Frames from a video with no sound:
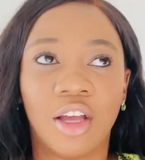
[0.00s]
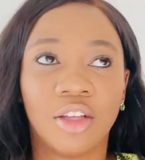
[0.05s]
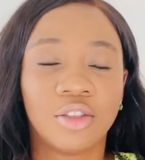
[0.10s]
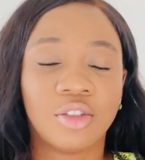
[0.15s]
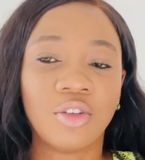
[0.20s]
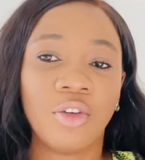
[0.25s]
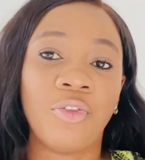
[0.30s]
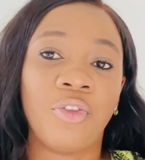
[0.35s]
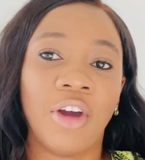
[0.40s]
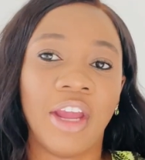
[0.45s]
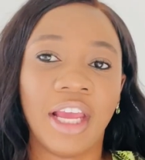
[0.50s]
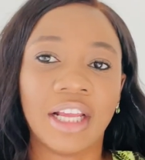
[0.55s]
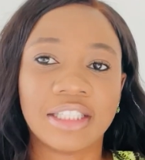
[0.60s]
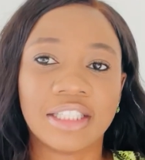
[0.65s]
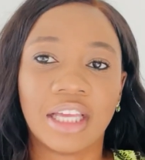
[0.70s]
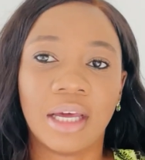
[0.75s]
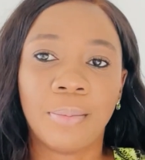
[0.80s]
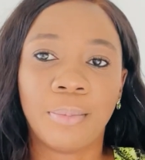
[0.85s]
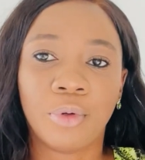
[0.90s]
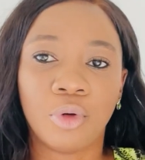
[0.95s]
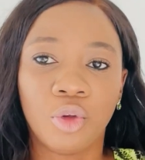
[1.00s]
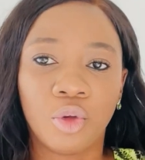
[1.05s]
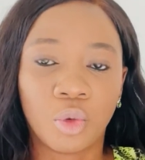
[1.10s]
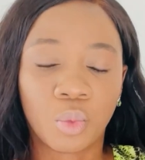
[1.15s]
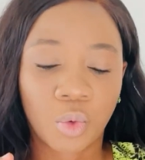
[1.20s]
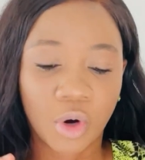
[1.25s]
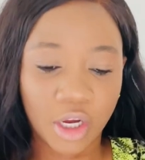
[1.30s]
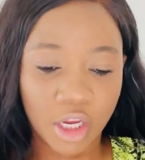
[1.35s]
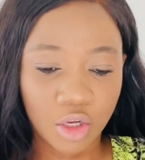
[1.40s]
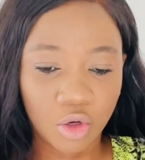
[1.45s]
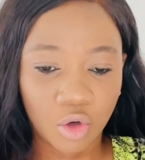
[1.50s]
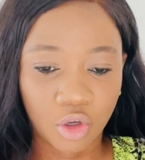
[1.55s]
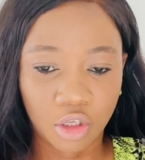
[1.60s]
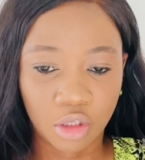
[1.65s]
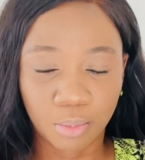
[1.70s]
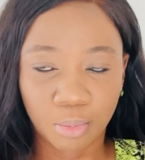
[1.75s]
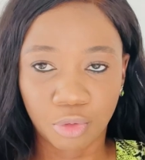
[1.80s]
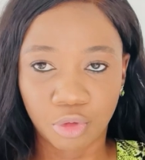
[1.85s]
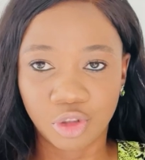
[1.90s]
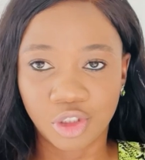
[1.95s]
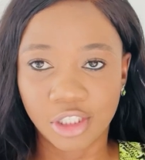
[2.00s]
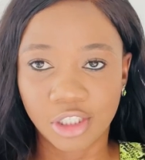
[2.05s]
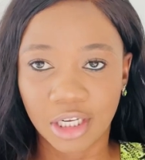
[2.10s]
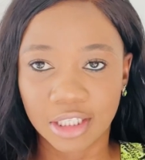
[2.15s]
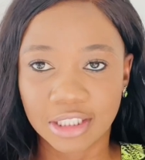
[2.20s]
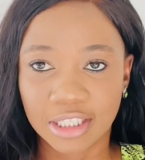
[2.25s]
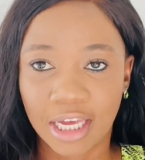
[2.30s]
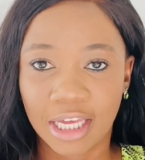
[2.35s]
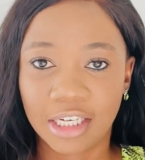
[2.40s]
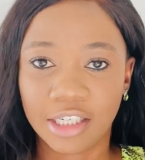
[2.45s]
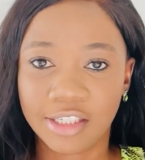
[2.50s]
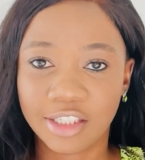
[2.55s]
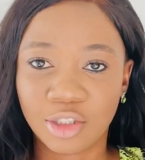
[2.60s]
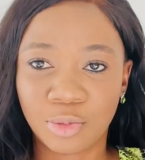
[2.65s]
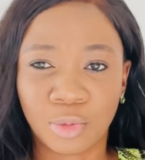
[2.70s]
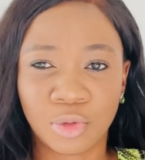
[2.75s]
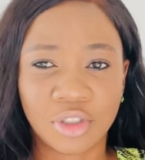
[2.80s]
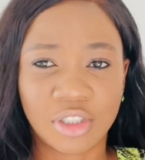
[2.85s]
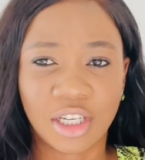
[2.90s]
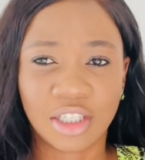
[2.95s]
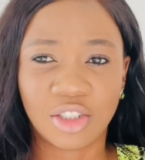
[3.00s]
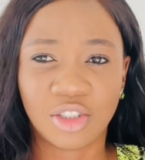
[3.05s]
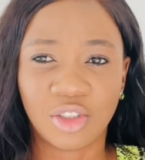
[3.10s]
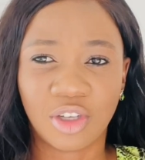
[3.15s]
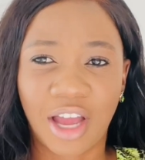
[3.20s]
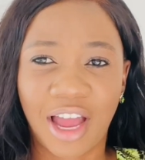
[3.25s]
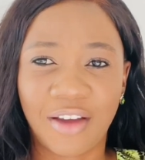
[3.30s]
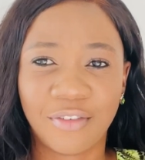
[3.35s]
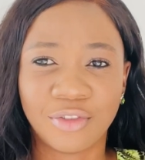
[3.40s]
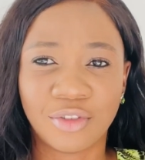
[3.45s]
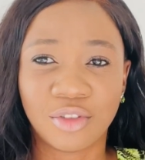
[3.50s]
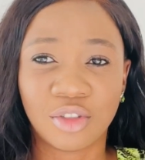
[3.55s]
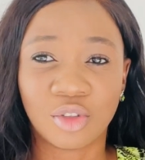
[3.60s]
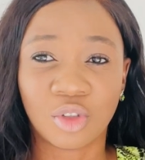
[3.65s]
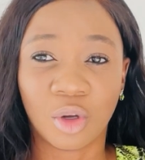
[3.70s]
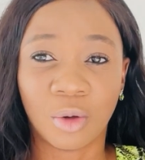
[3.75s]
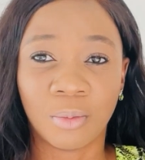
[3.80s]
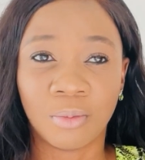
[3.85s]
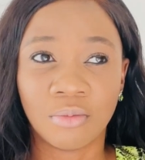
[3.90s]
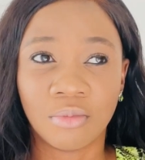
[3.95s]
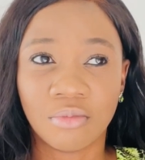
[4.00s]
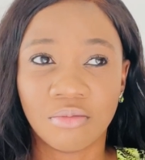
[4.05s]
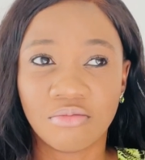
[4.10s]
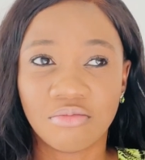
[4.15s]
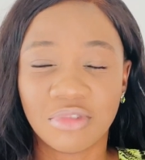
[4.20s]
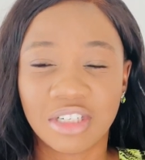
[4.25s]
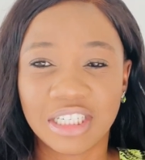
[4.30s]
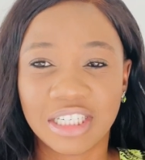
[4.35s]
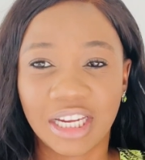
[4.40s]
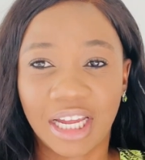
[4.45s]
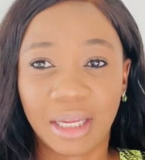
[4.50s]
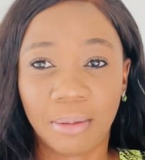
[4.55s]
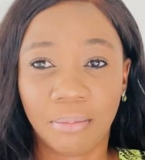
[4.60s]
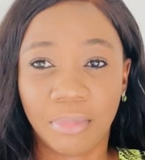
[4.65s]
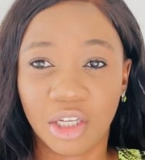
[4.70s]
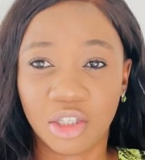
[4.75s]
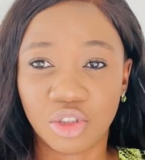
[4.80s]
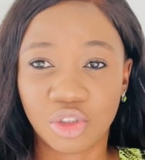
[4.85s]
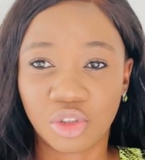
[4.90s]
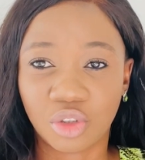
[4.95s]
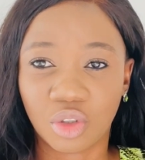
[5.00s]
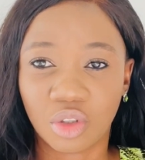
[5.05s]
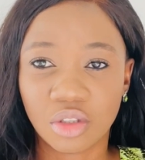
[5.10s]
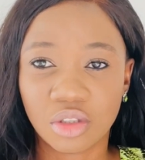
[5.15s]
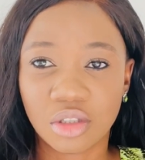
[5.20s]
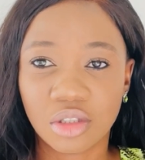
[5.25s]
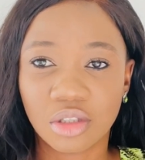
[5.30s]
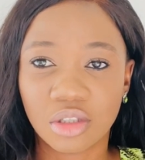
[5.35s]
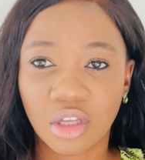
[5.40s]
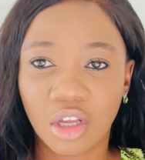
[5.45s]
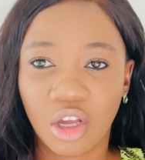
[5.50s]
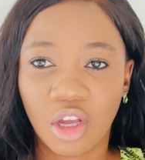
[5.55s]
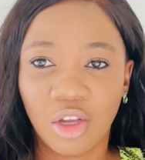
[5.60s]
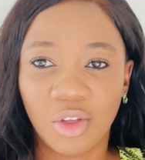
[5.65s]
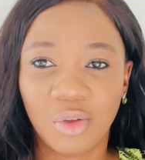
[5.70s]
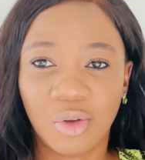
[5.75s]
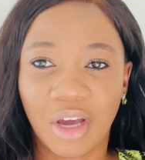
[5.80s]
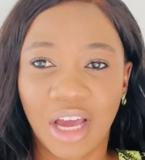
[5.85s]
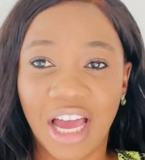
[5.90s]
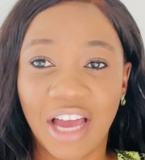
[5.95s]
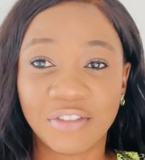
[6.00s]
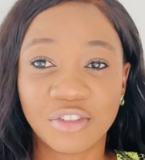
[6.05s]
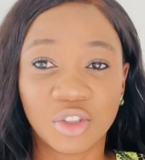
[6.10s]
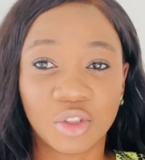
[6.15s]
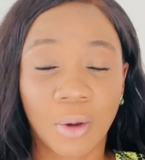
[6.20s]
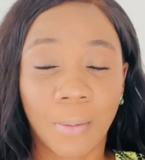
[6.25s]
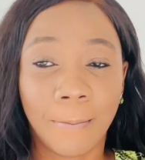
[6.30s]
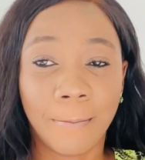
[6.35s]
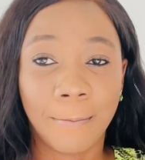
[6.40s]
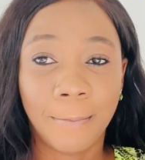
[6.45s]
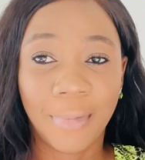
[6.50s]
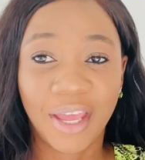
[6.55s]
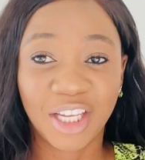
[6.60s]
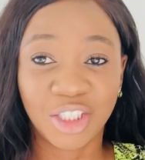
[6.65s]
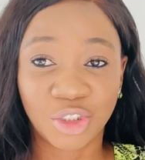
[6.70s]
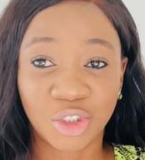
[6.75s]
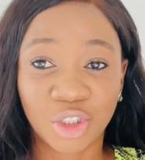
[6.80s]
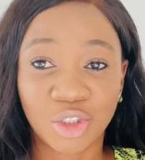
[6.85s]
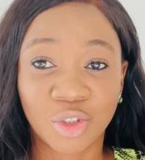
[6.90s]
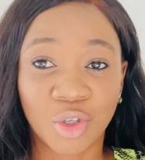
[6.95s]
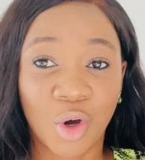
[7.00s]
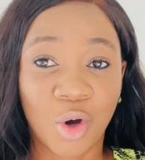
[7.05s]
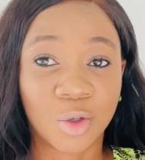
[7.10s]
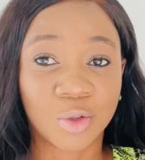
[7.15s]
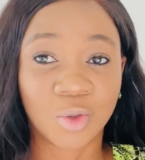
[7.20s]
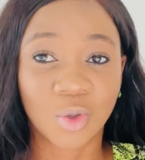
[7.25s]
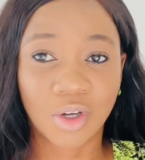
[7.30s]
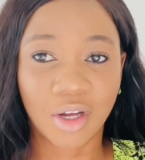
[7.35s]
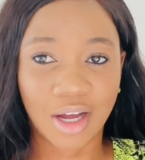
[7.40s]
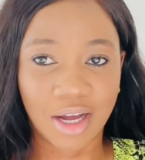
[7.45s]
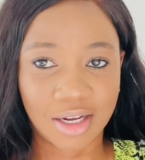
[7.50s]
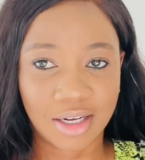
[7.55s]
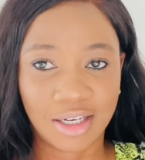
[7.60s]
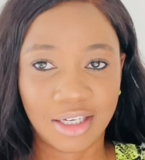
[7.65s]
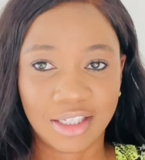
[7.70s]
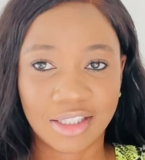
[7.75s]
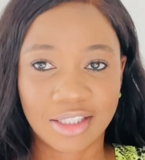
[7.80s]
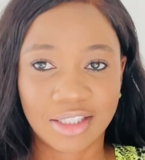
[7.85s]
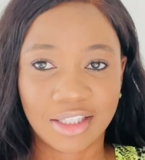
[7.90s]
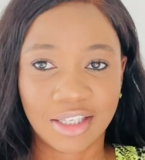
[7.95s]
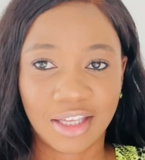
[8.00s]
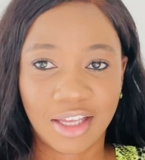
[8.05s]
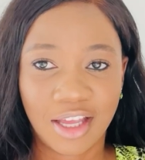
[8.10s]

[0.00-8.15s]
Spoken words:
For example, you're working on a project, and in this project, you have some dimensions, you have some measures to also calculate.